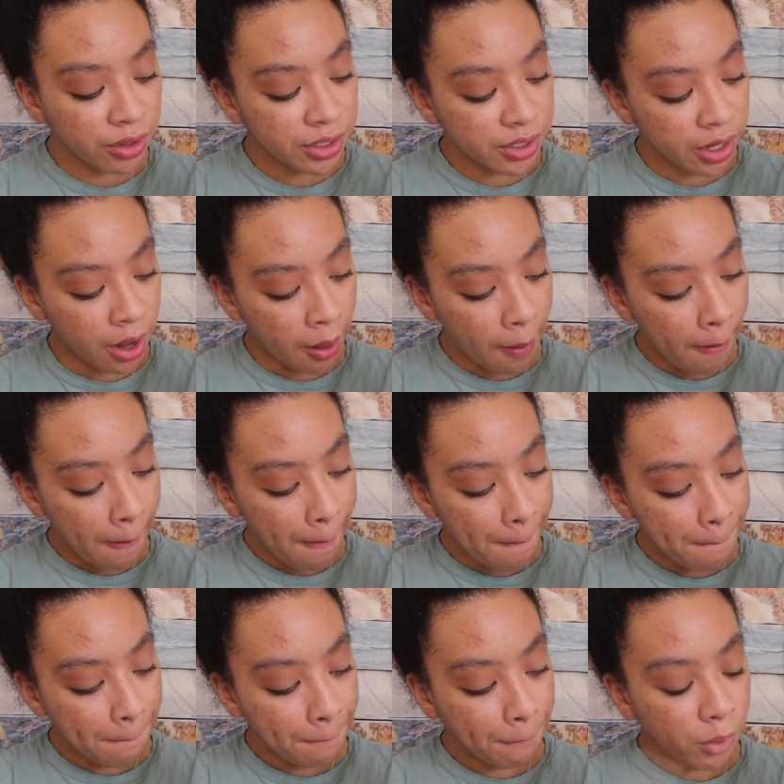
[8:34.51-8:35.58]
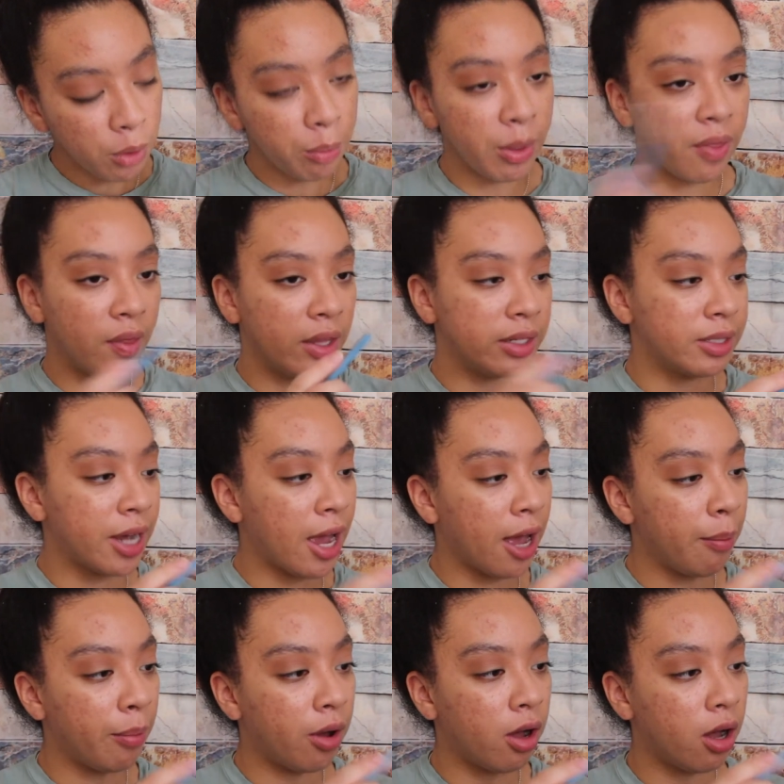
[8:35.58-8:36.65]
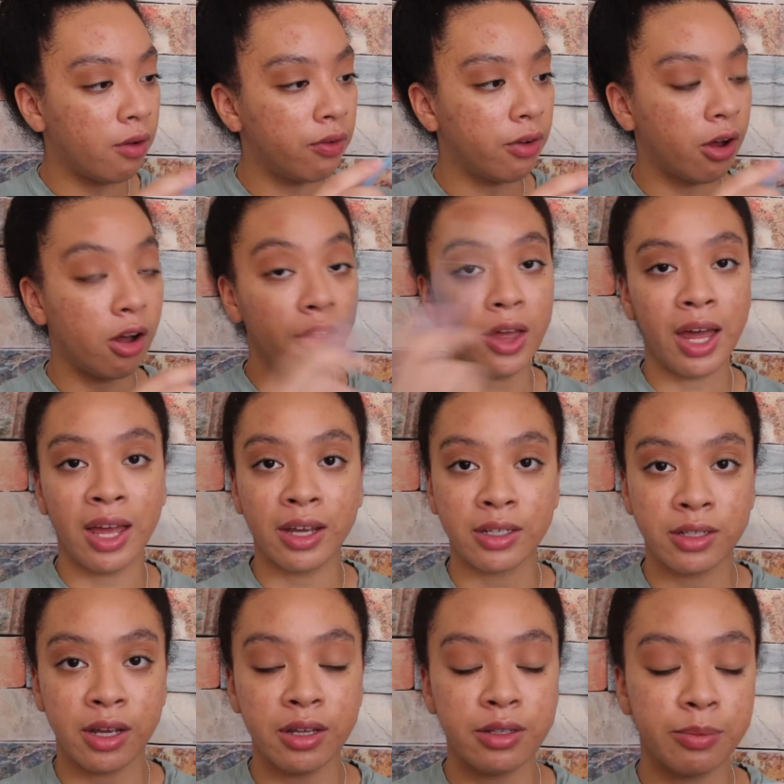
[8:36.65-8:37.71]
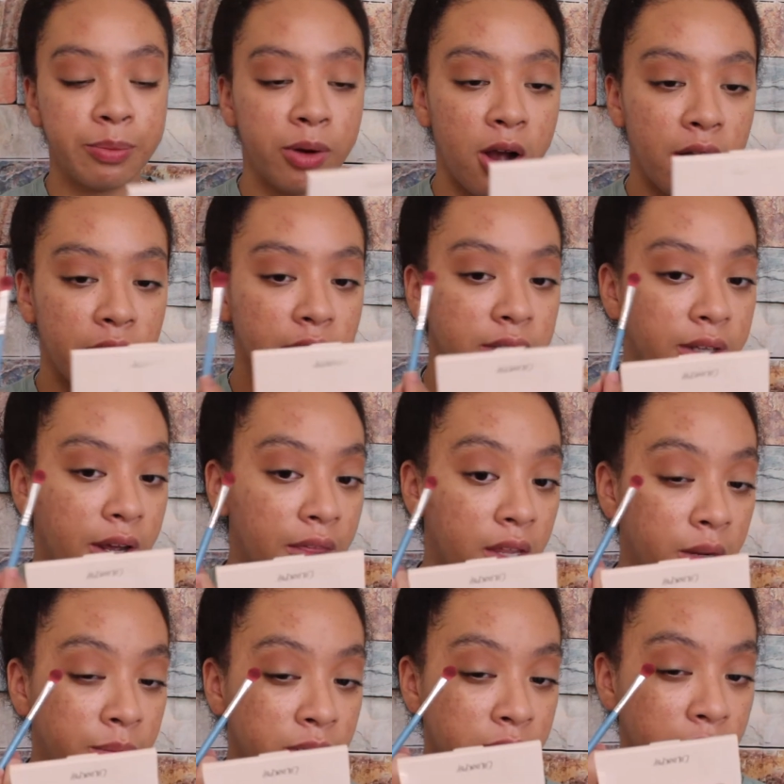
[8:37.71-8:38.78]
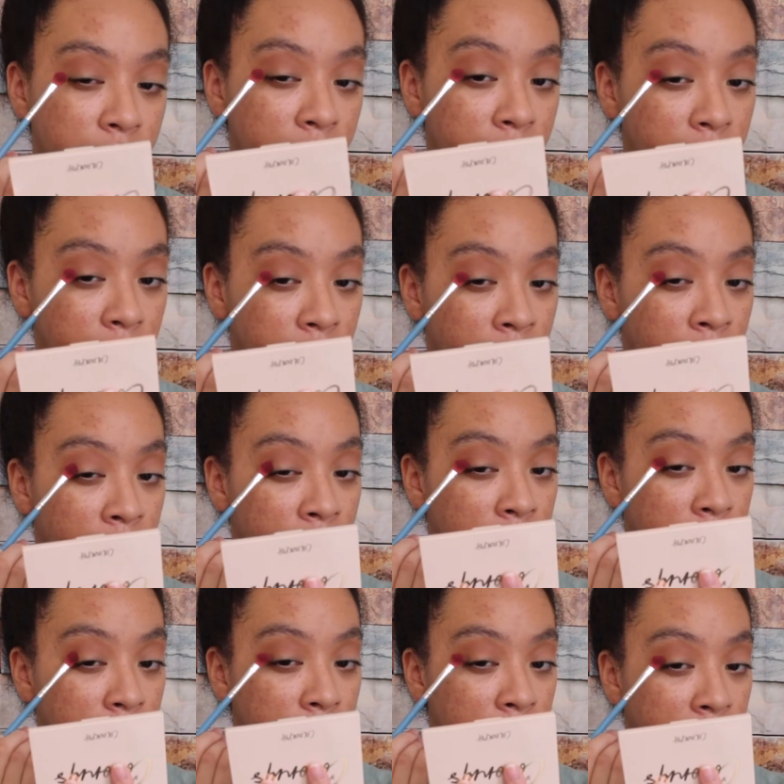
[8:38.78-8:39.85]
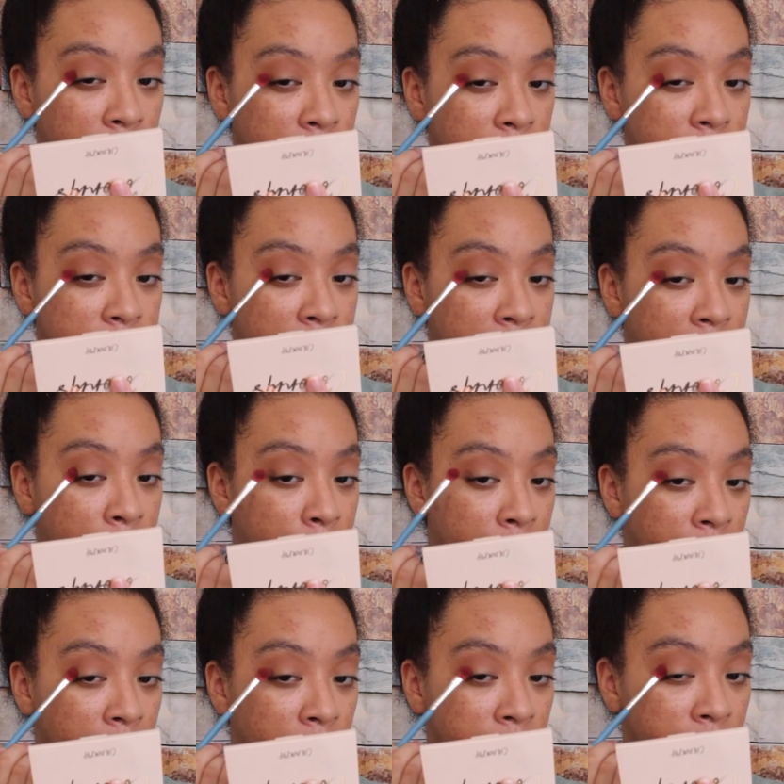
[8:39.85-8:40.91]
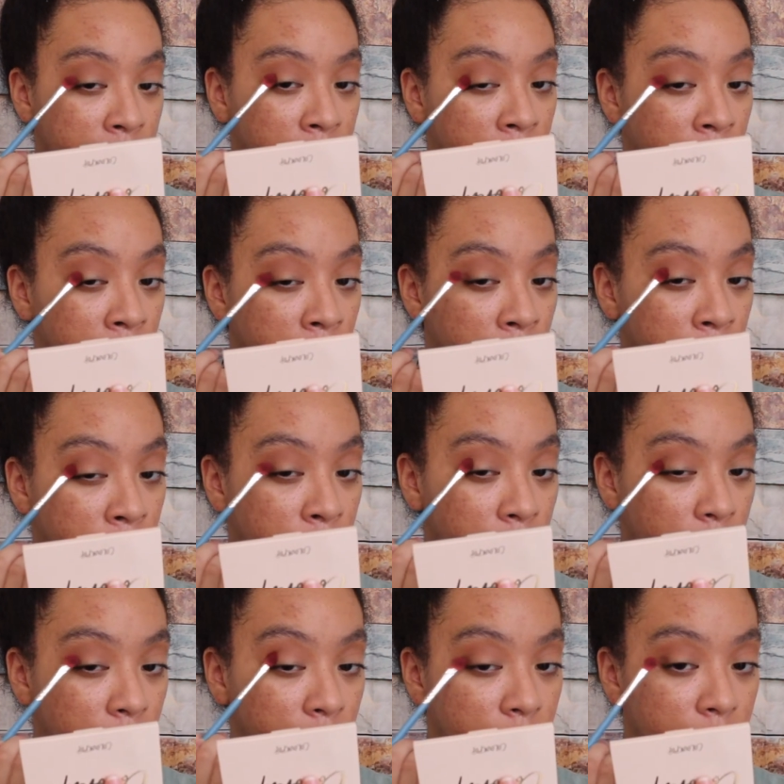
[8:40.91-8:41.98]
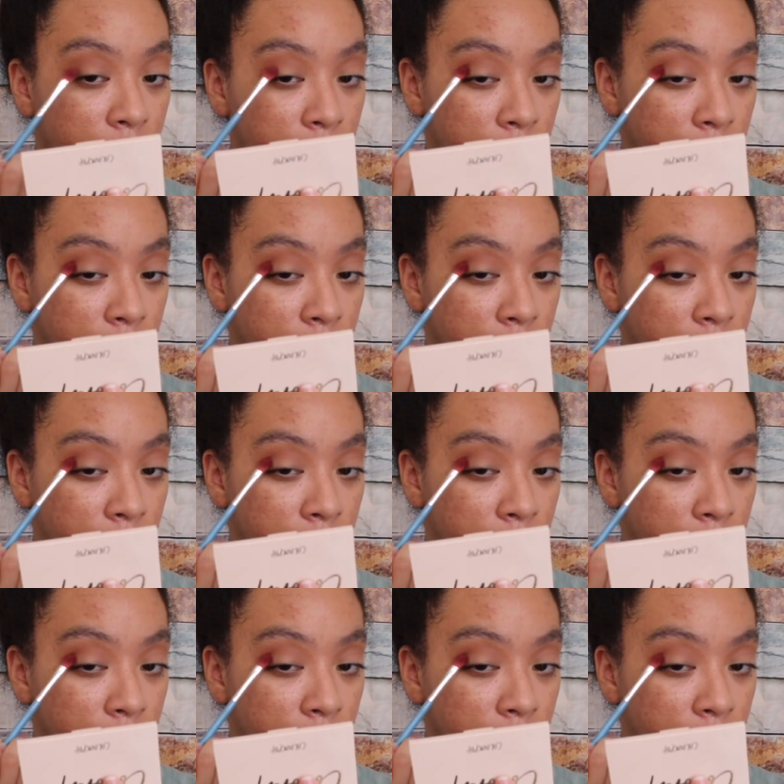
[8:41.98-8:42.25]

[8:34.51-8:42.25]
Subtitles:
just going to boop and then tap off all that excess product, and then I'm just going to like lightly tap it on the outer corner